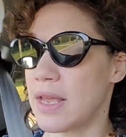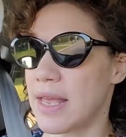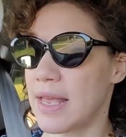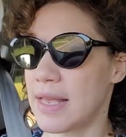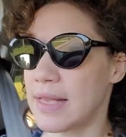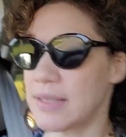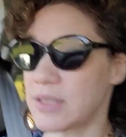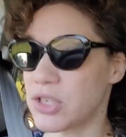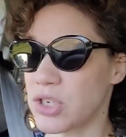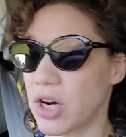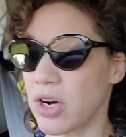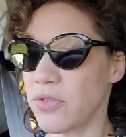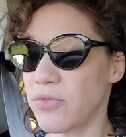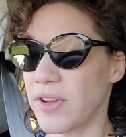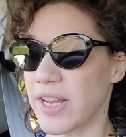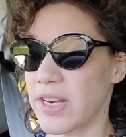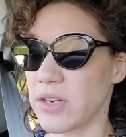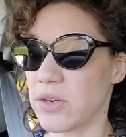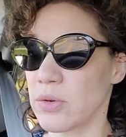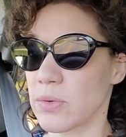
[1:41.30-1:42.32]

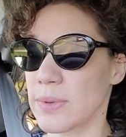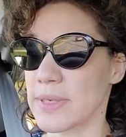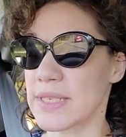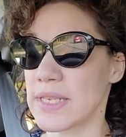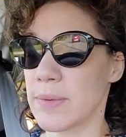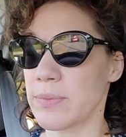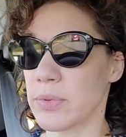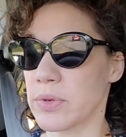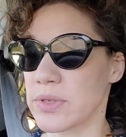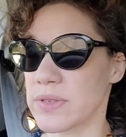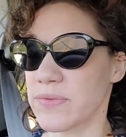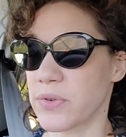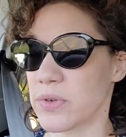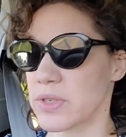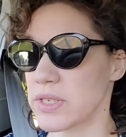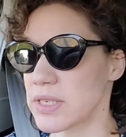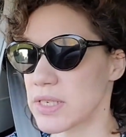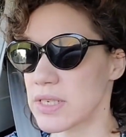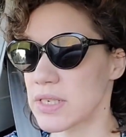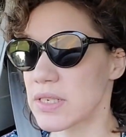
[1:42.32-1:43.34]
Starfinder resembles
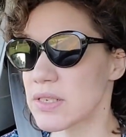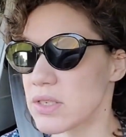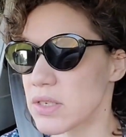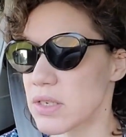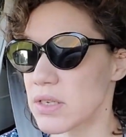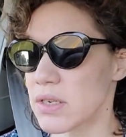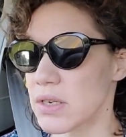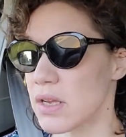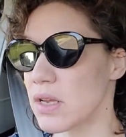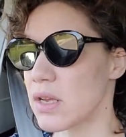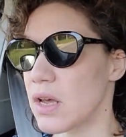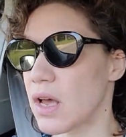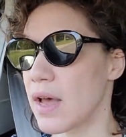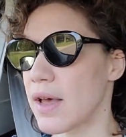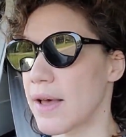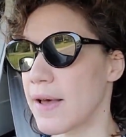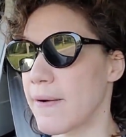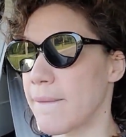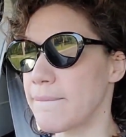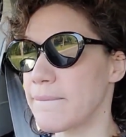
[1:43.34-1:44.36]
1st
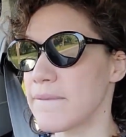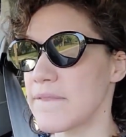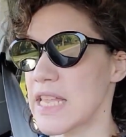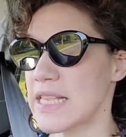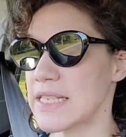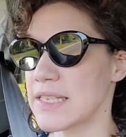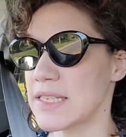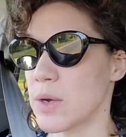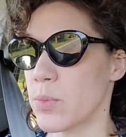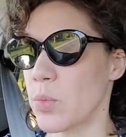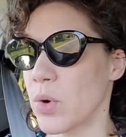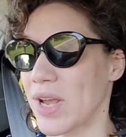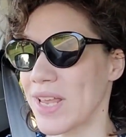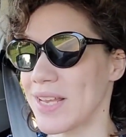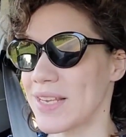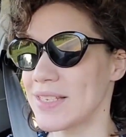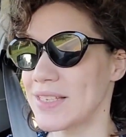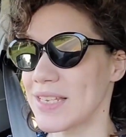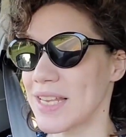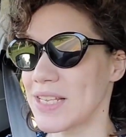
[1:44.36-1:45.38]
edition in some
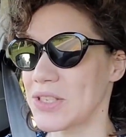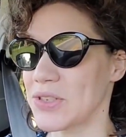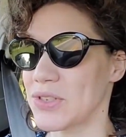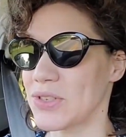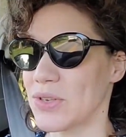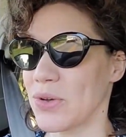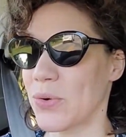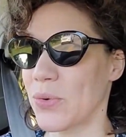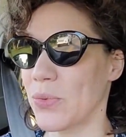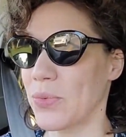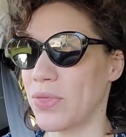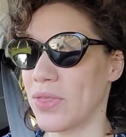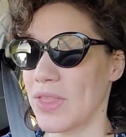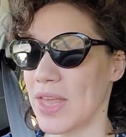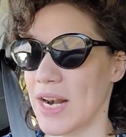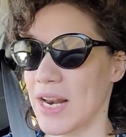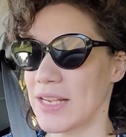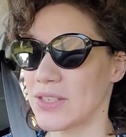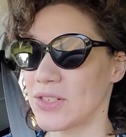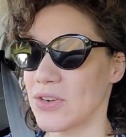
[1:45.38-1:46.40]
ways, and so
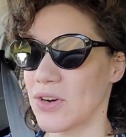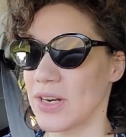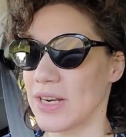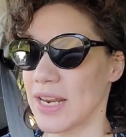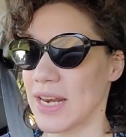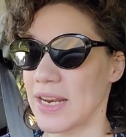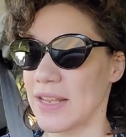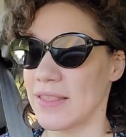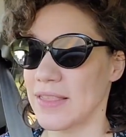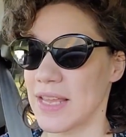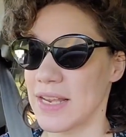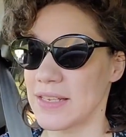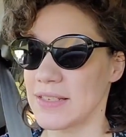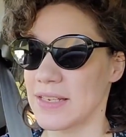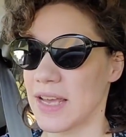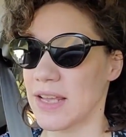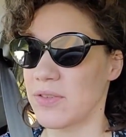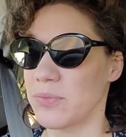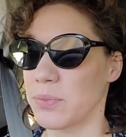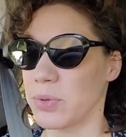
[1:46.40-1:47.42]
then I start getting things
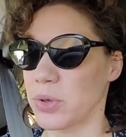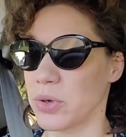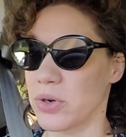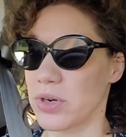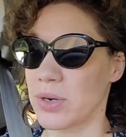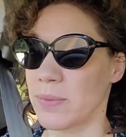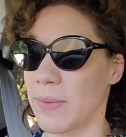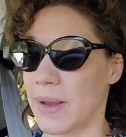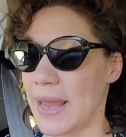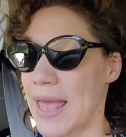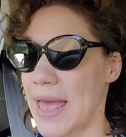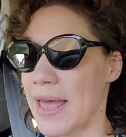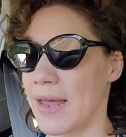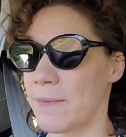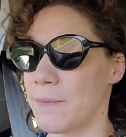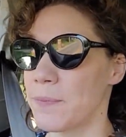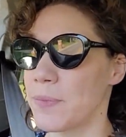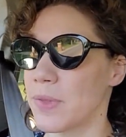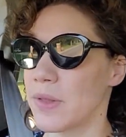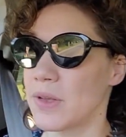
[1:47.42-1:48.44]
kind of blurred in my head.
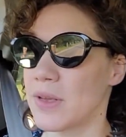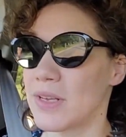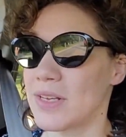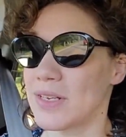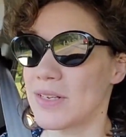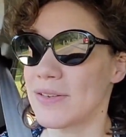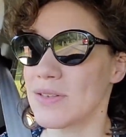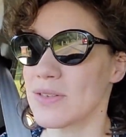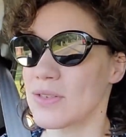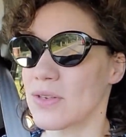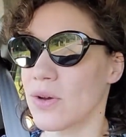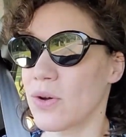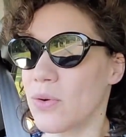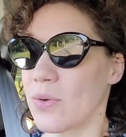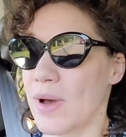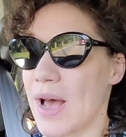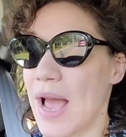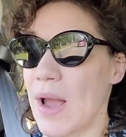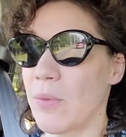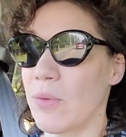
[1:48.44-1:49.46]

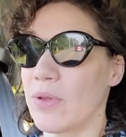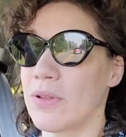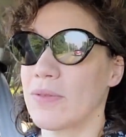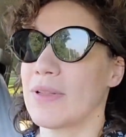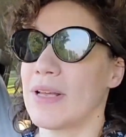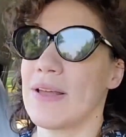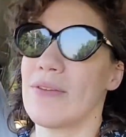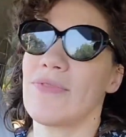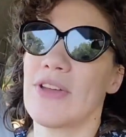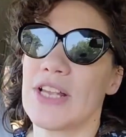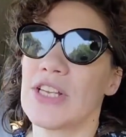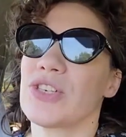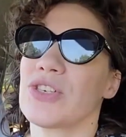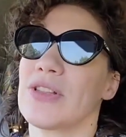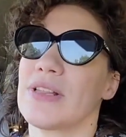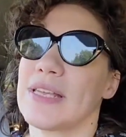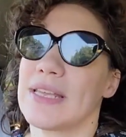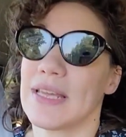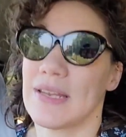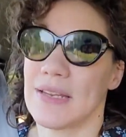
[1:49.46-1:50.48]
So I will
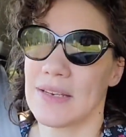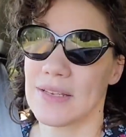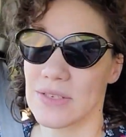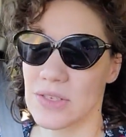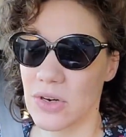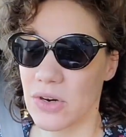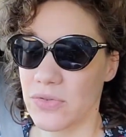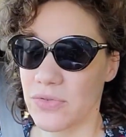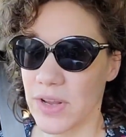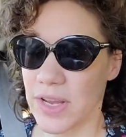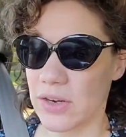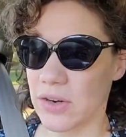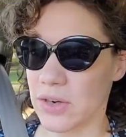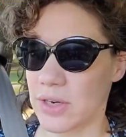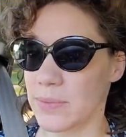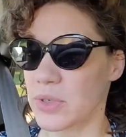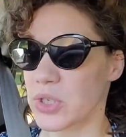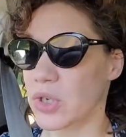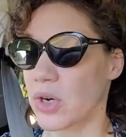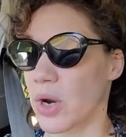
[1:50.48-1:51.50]
eventually get into Starfinder,
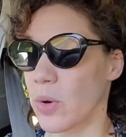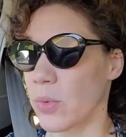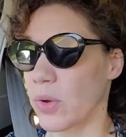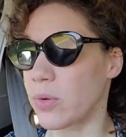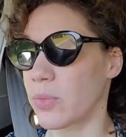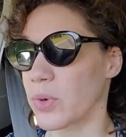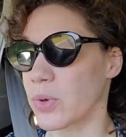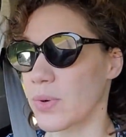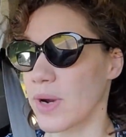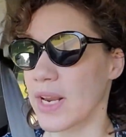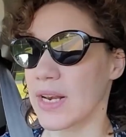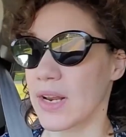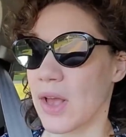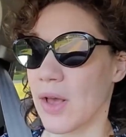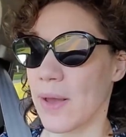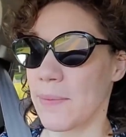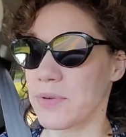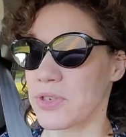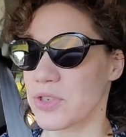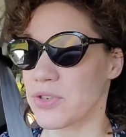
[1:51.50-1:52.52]
I'm sure I will, but right
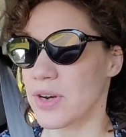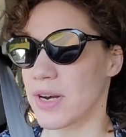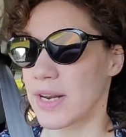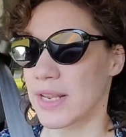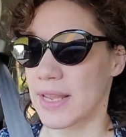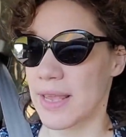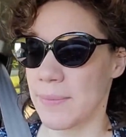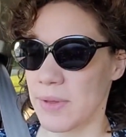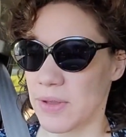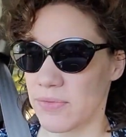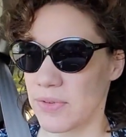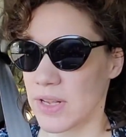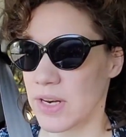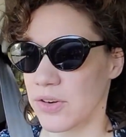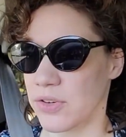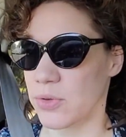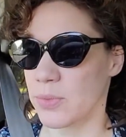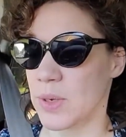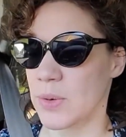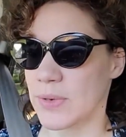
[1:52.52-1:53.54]
now I'm just trying to get my feet
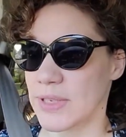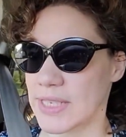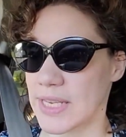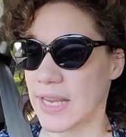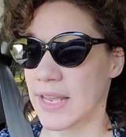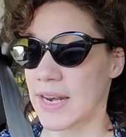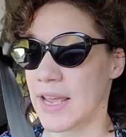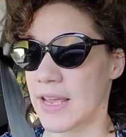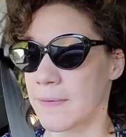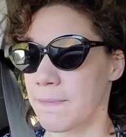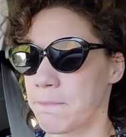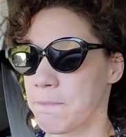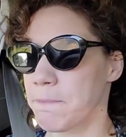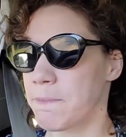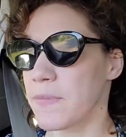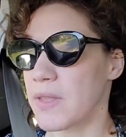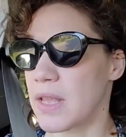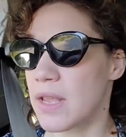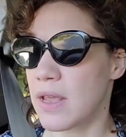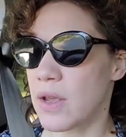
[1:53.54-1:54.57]
under me with 2nd
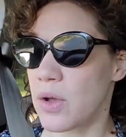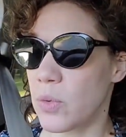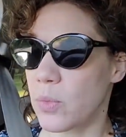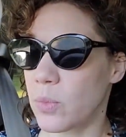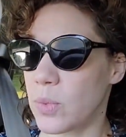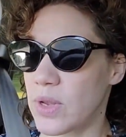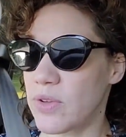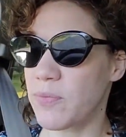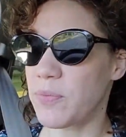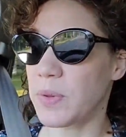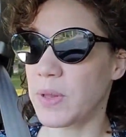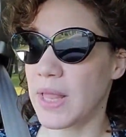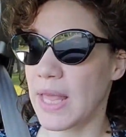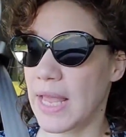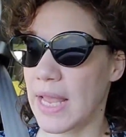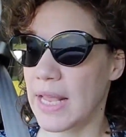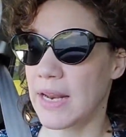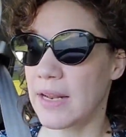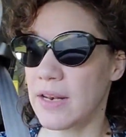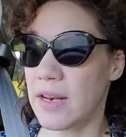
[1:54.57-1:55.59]
Ed. We've
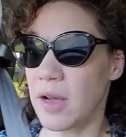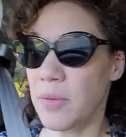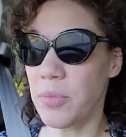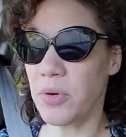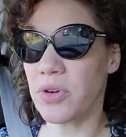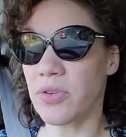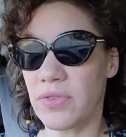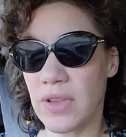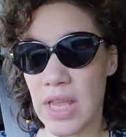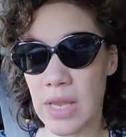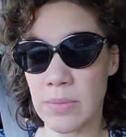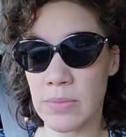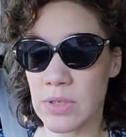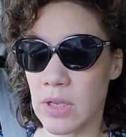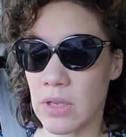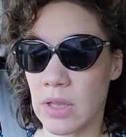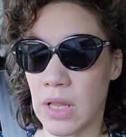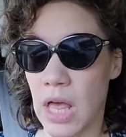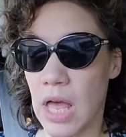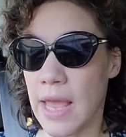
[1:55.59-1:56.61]
played a number of games
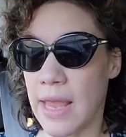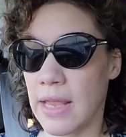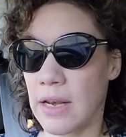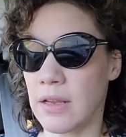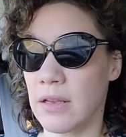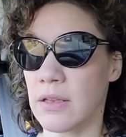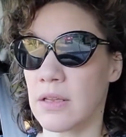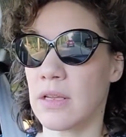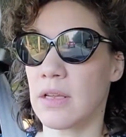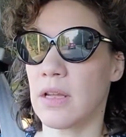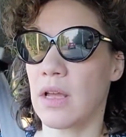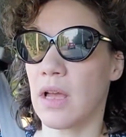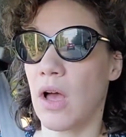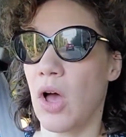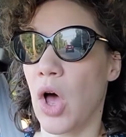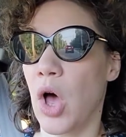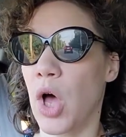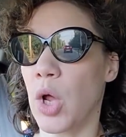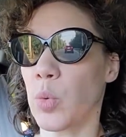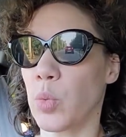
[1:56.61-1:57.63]

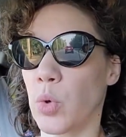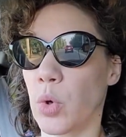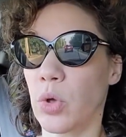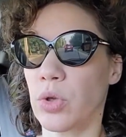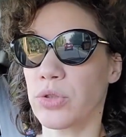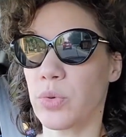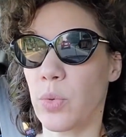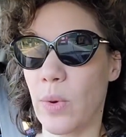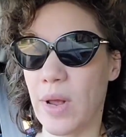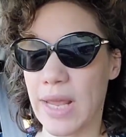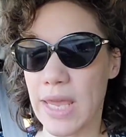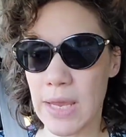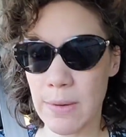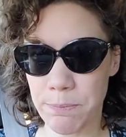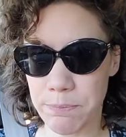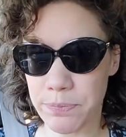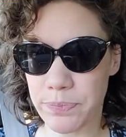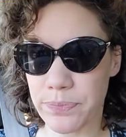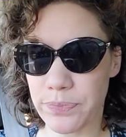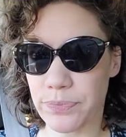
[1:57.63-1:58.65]
online on
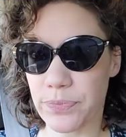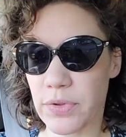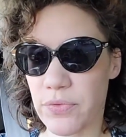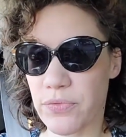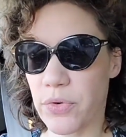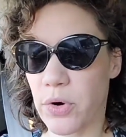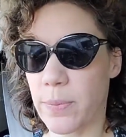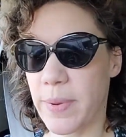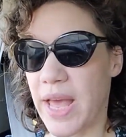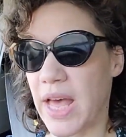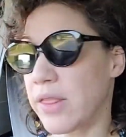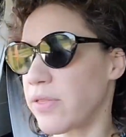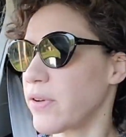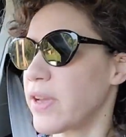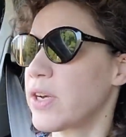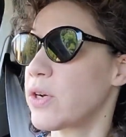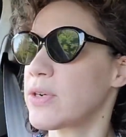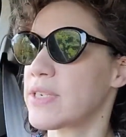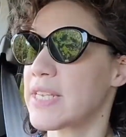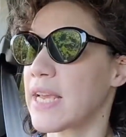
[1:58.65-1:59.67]
Roll20 for
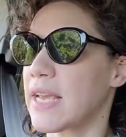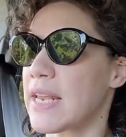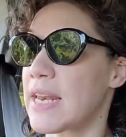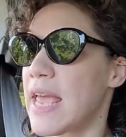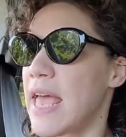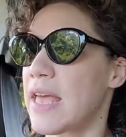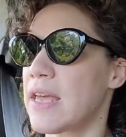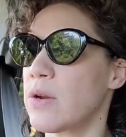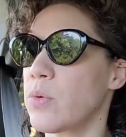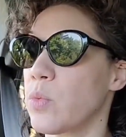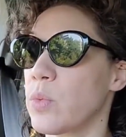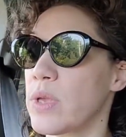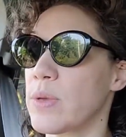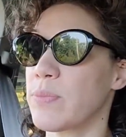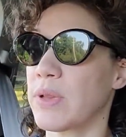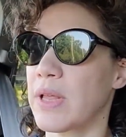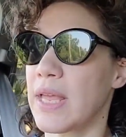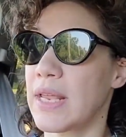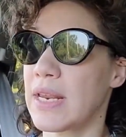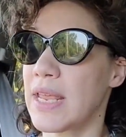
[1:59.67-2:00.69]
Pathfinder 2nd Ed. We
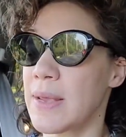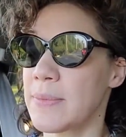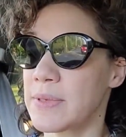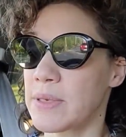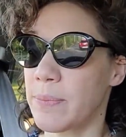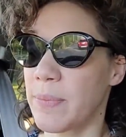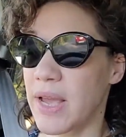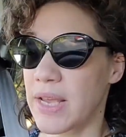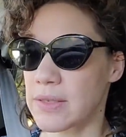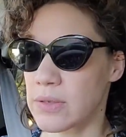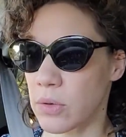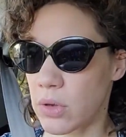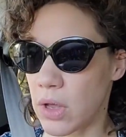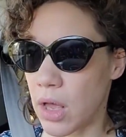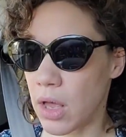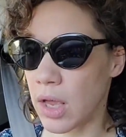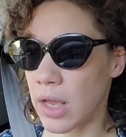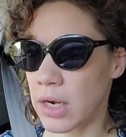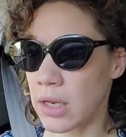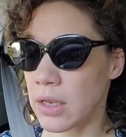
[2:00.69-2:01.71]
played games at
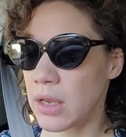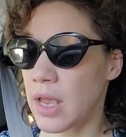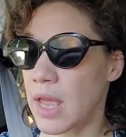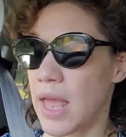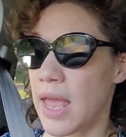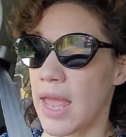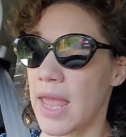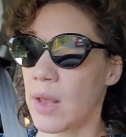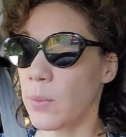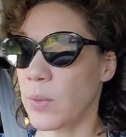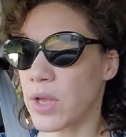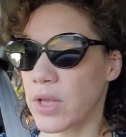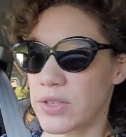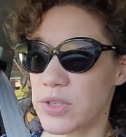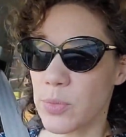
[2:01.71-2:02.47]
PaizoCon, and we also